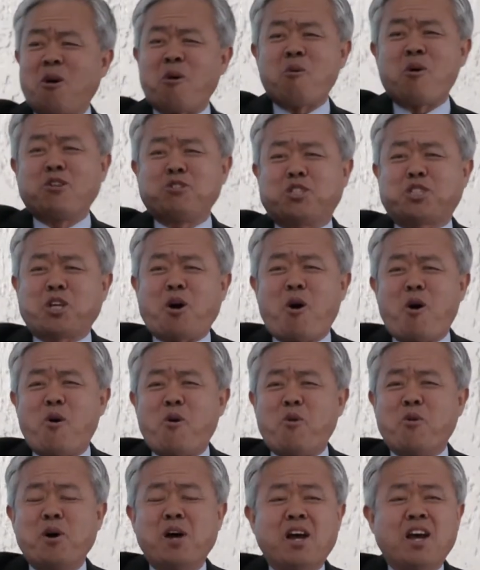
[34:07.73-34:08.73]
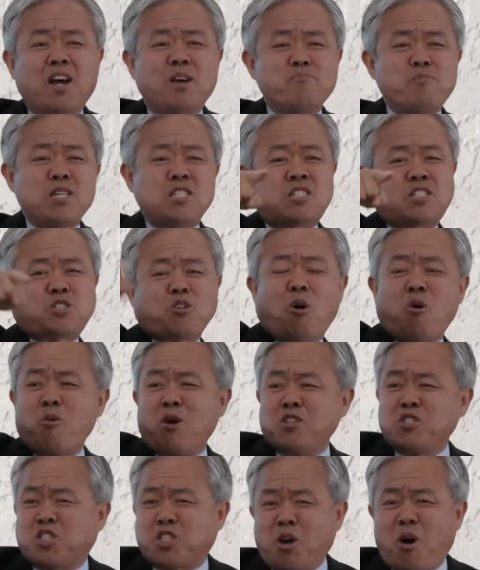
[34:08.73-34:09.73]
So and so, Miss
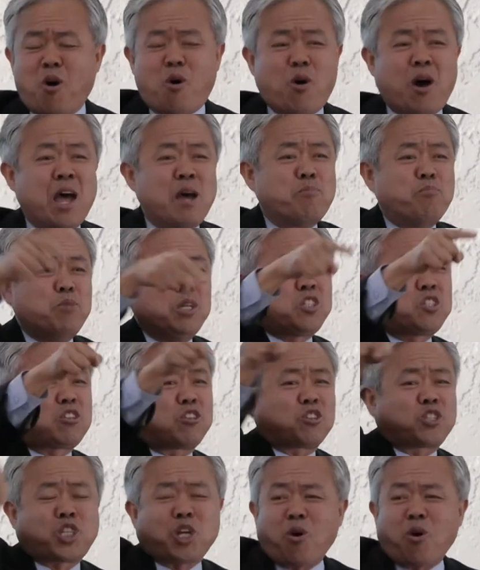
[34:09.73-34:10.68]
So and so, Mr.